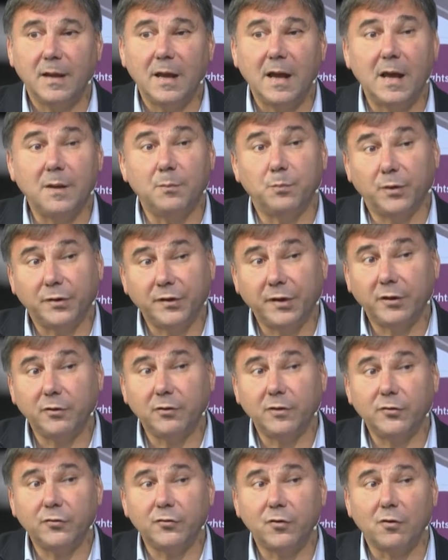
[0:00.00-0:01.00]
and
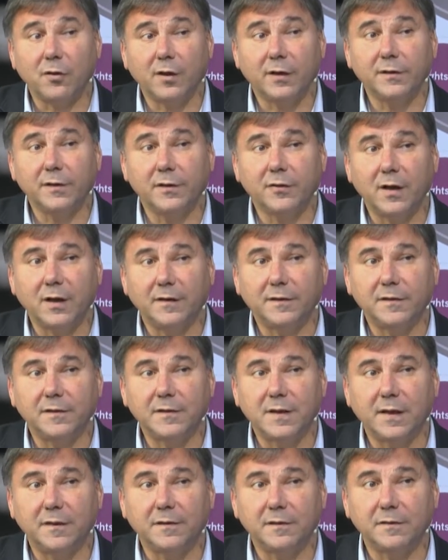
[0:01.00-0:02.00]
particularly stronger in the United
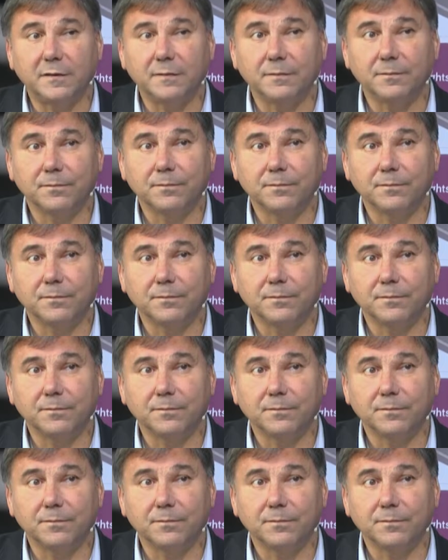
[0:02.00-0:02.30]
States.